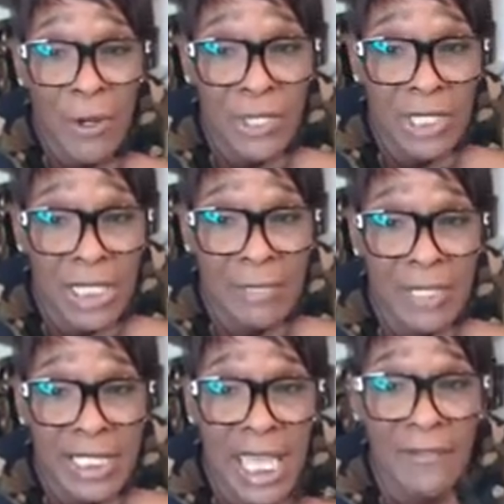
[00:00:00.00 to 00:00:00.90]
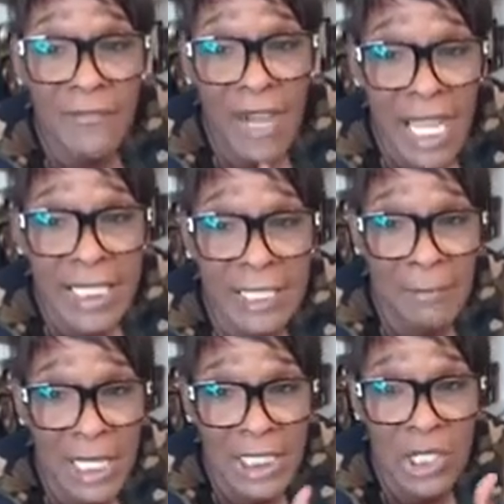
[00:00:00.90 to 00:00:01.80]
personally would say find
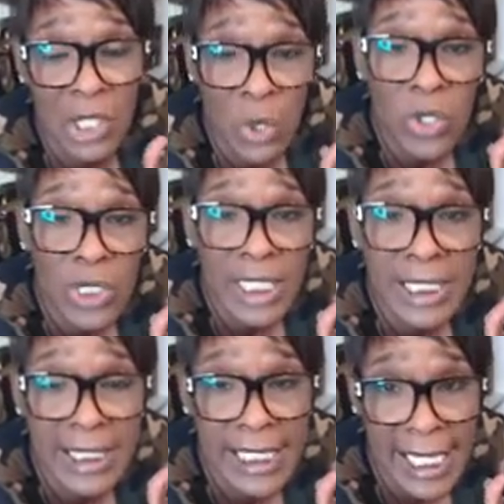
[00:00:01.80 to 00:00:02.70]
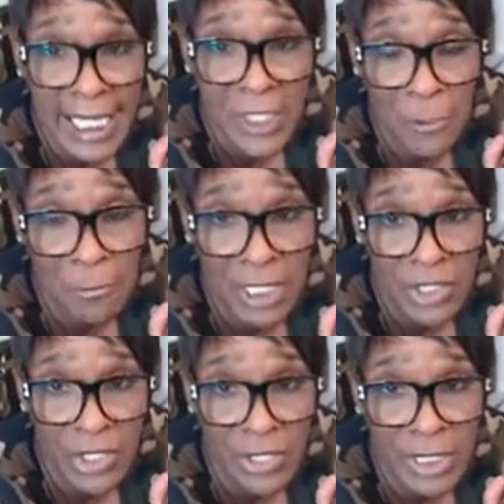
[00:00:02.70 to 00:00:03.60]
somebody locally to scan your
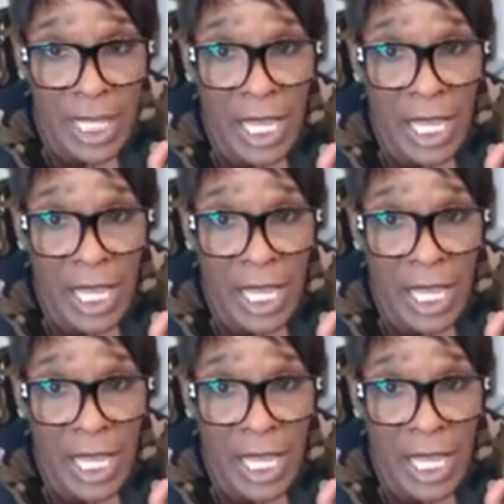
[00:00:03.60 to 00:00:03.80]
pictures.